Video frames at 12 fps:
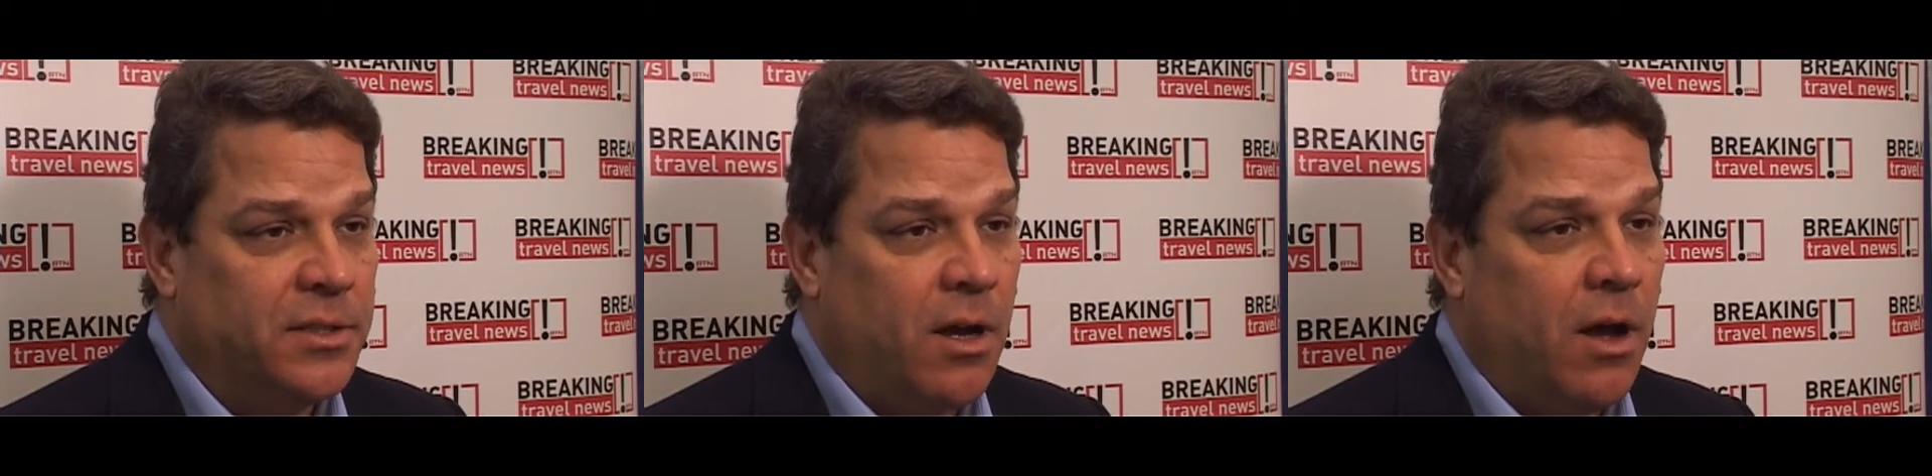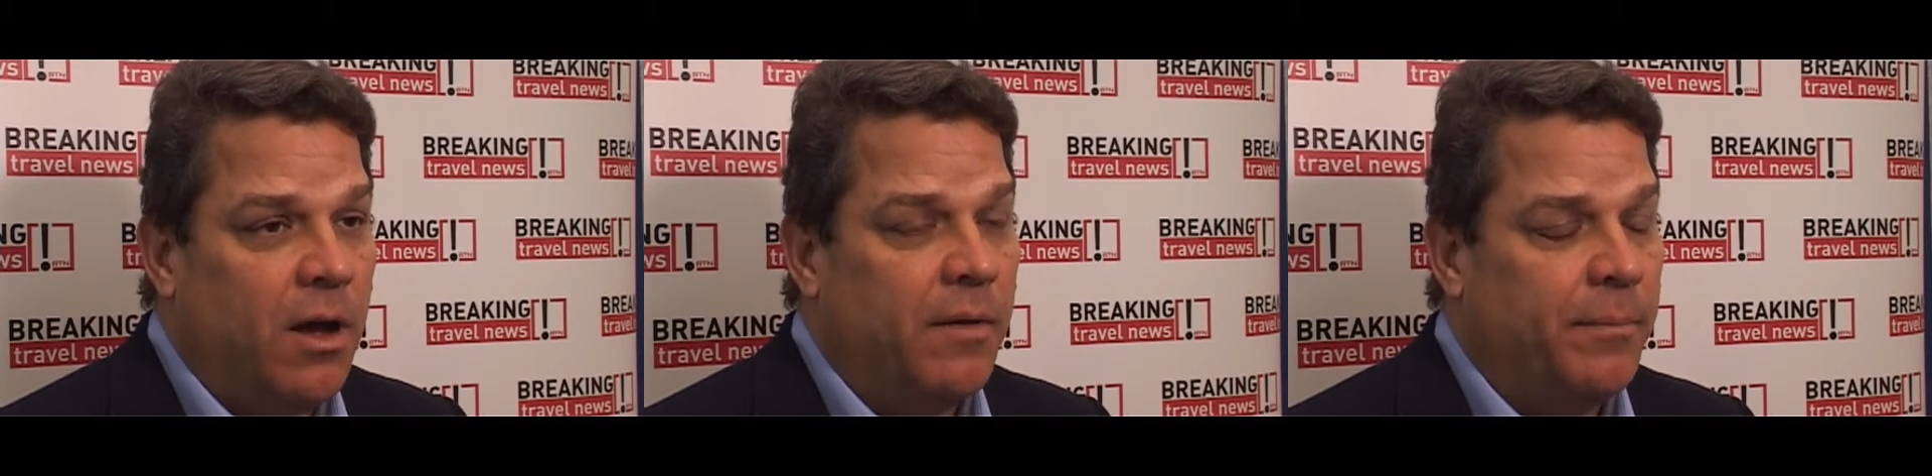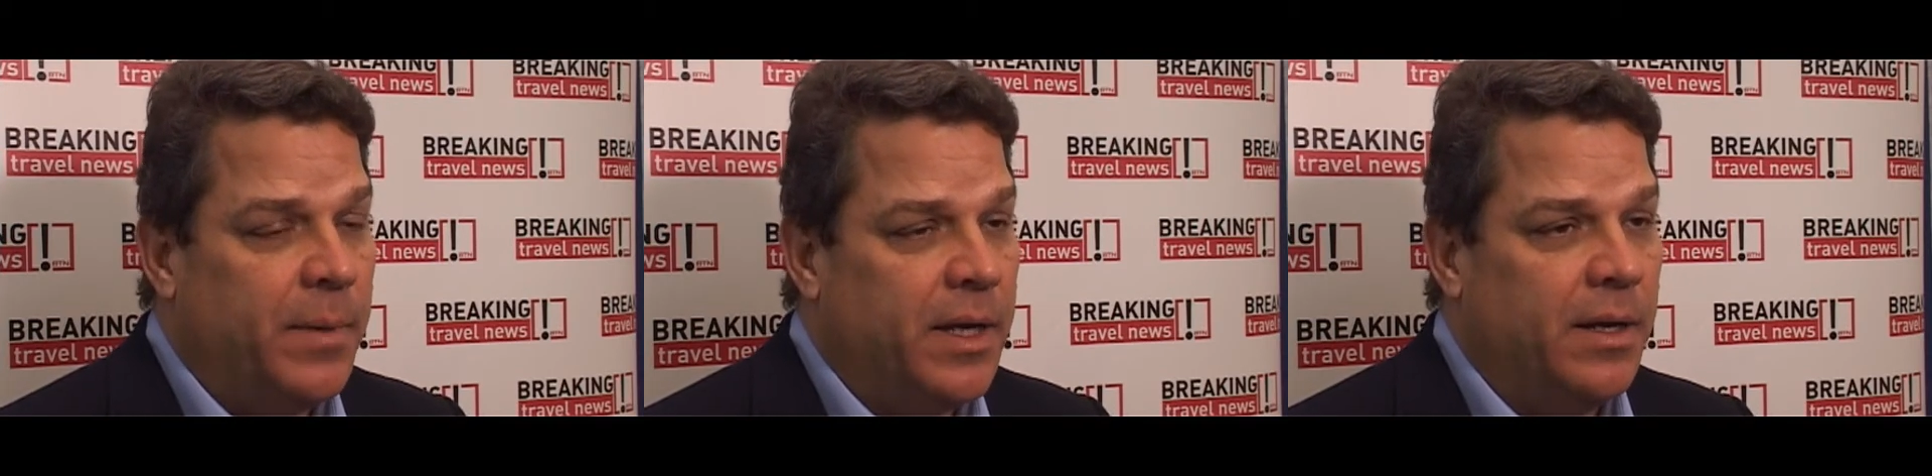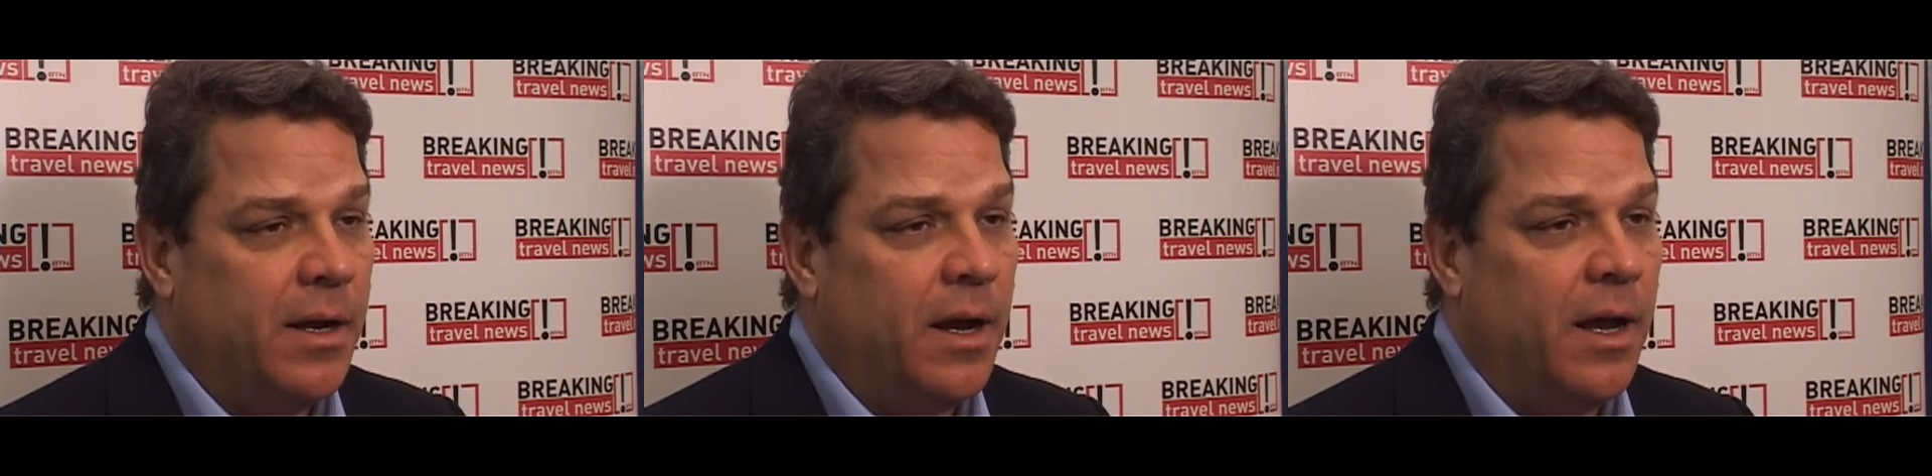It's
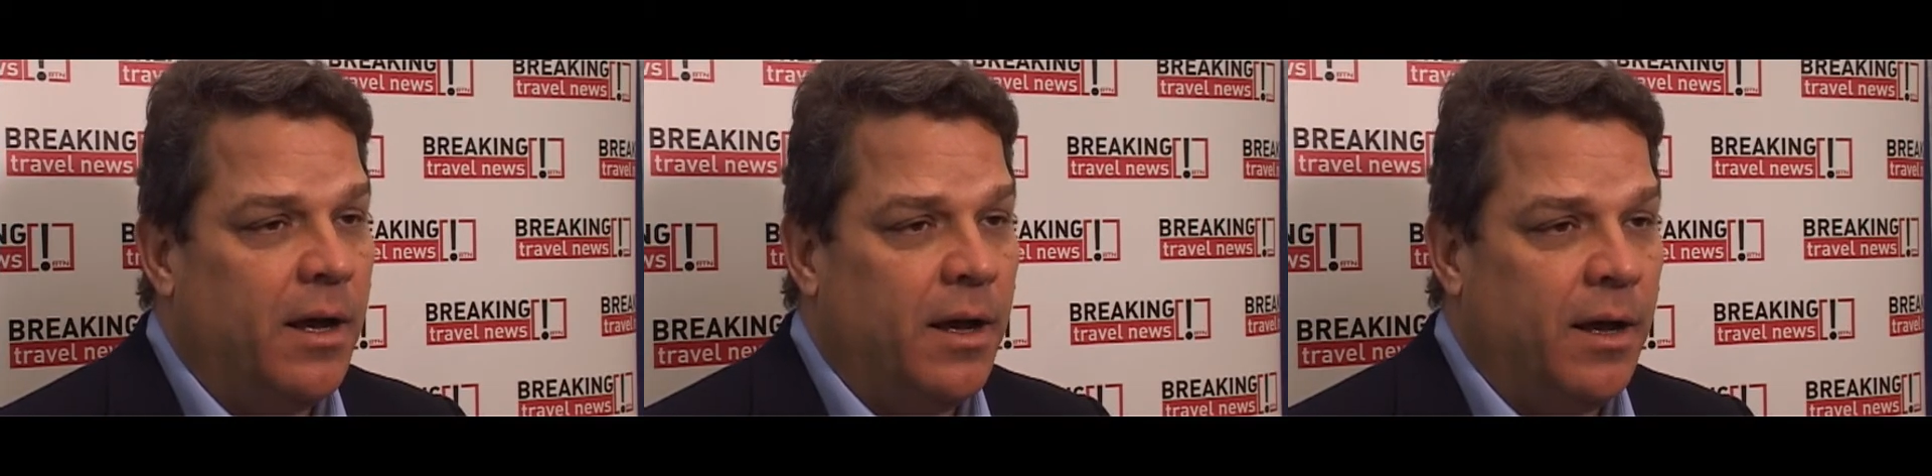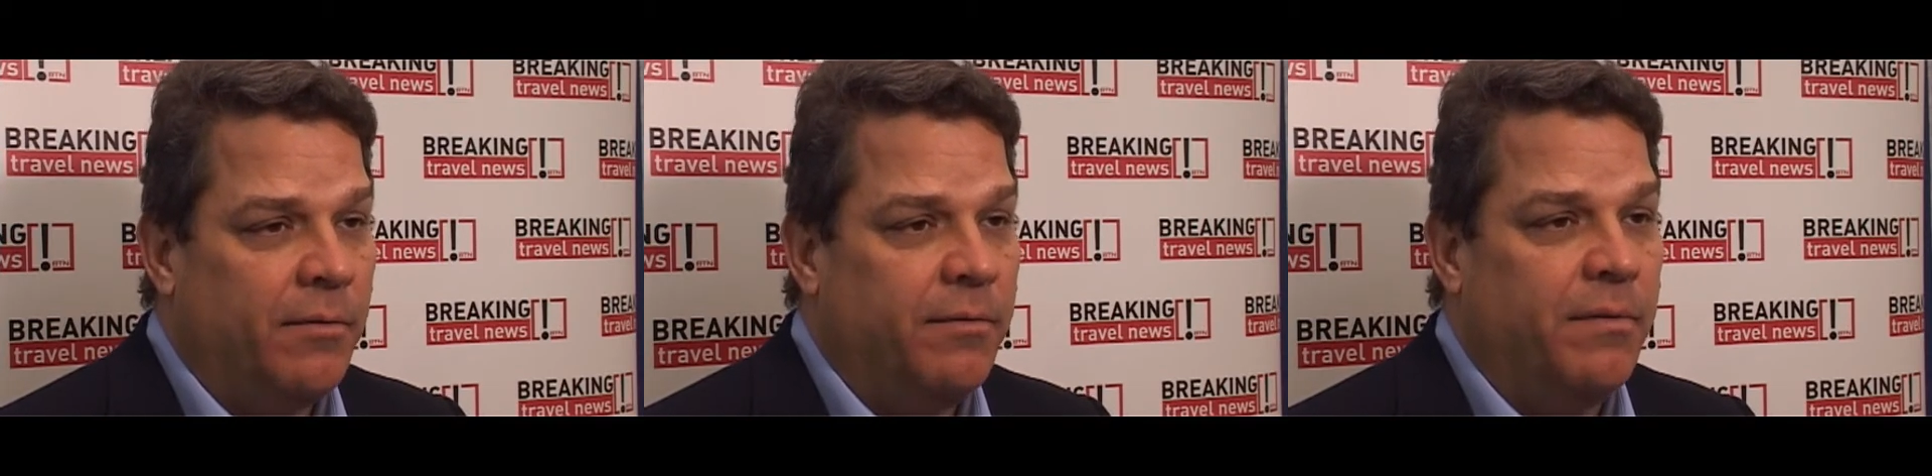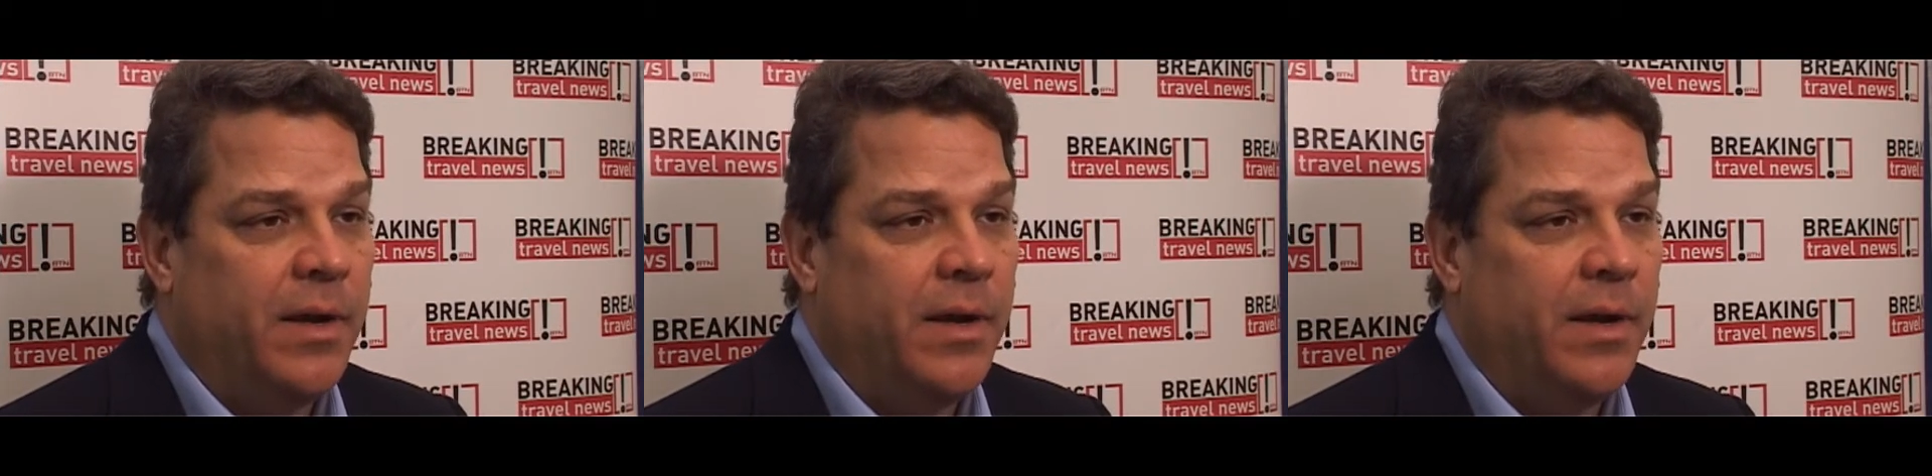been a